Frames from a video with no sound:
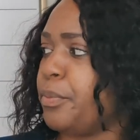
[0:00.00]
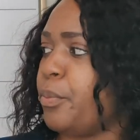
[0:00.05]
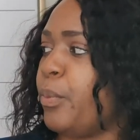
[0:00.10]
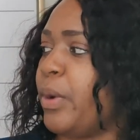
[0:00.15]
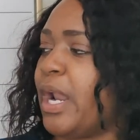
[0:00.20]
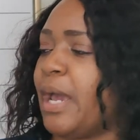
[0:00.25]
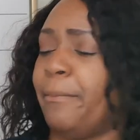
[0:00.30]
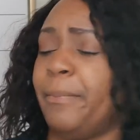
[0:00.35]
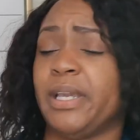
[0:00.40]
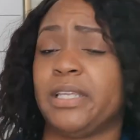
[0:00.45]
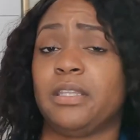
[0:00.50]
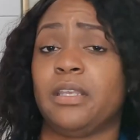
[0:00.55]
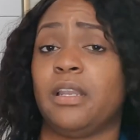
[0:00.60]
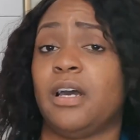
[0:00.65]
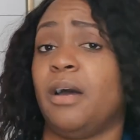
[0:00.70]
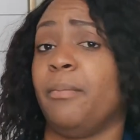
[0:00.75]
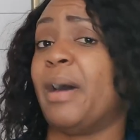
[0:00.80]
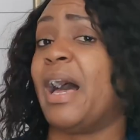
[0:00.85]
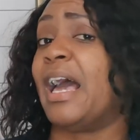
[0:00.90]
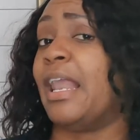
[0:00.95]
When I picked it
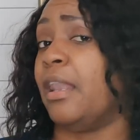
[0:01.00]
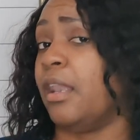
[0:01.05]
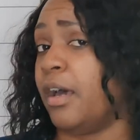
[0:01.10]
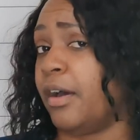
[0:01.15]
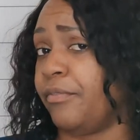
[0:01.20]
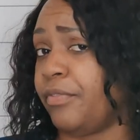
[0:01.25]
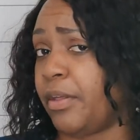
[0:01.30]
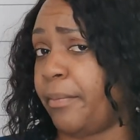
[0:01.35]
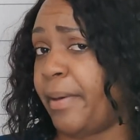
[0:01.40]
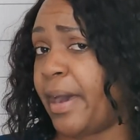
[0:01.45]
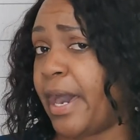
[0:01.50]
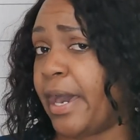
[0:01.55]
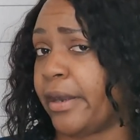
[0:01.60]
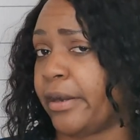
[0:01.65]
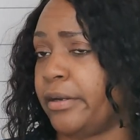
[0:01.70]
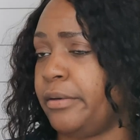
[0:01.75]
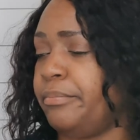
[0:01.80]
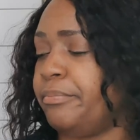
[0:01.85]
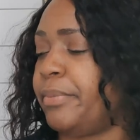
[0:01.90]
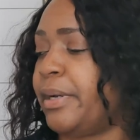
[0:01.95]
up, I love the
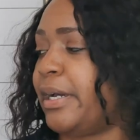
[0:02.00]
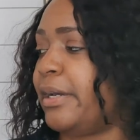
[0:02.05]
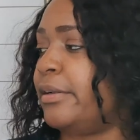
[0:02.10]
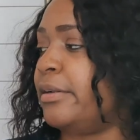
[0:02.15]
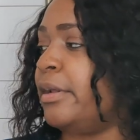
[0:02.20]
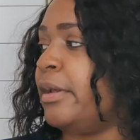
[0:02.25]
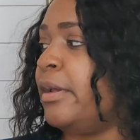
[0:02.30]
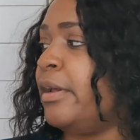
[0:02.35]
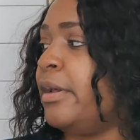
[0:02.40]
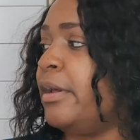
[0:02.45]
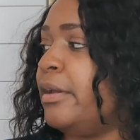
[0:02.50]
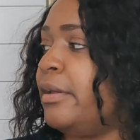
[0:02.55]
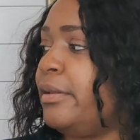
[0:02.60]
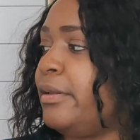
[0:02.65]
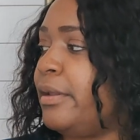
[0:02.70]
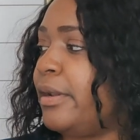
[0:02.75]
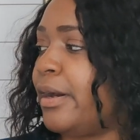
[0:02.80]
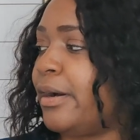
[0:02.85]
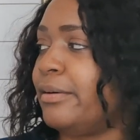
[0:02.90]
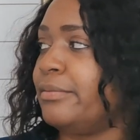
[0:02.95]
pattern, but
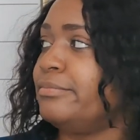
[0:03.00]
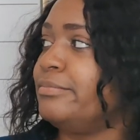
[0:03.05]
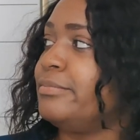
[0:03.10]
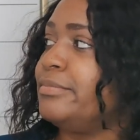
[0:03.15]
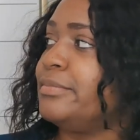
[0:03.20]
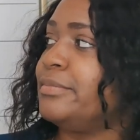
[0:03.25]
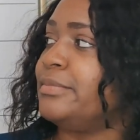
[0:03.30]
you know,